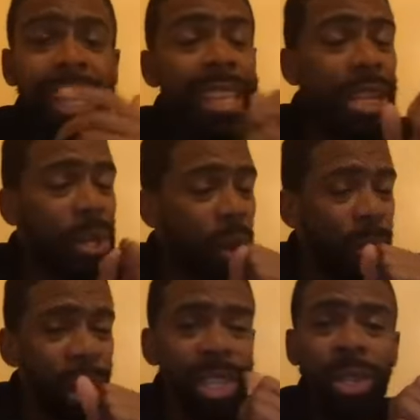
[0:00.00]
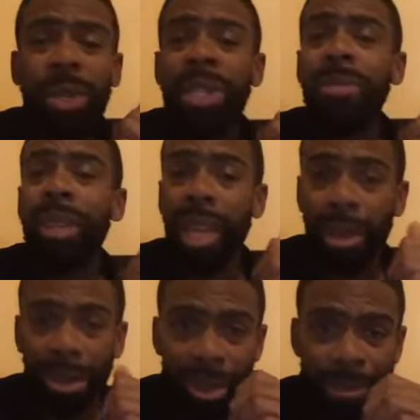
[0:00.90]
These corporations are something
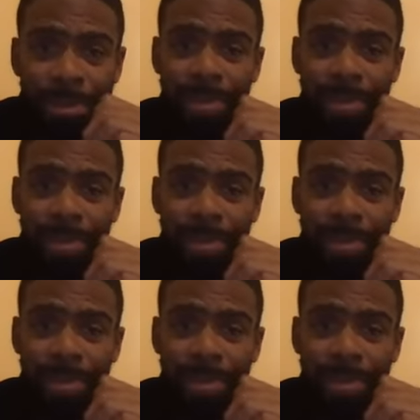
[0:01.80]
else.